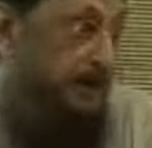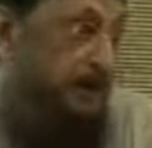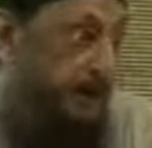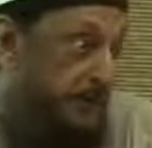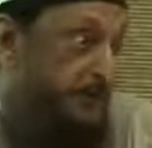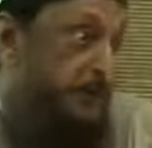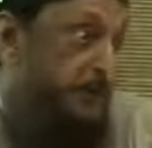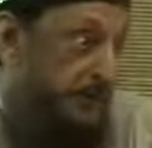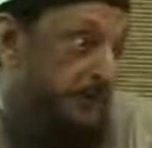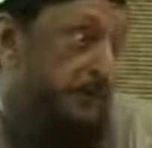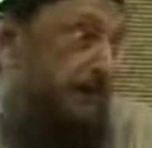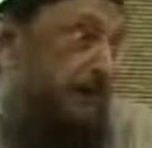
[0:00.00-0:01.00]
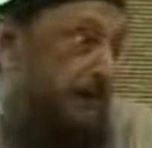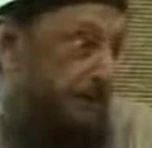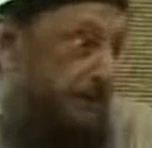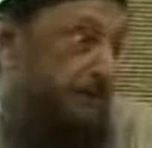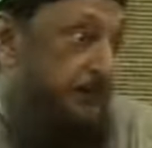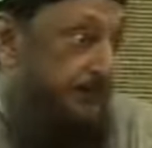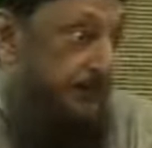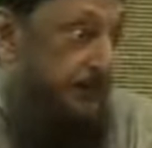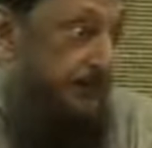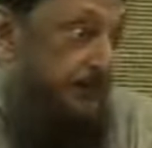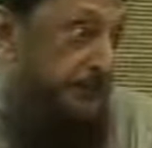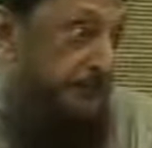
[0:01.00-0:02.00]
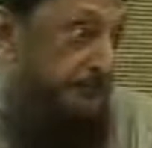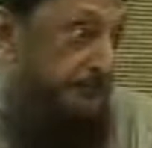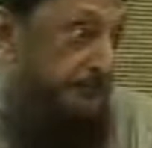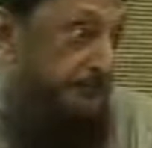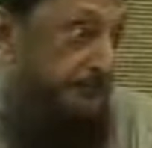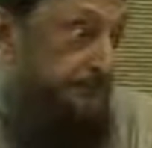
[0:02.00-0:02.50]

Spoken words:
And they did make an alliance with Satan.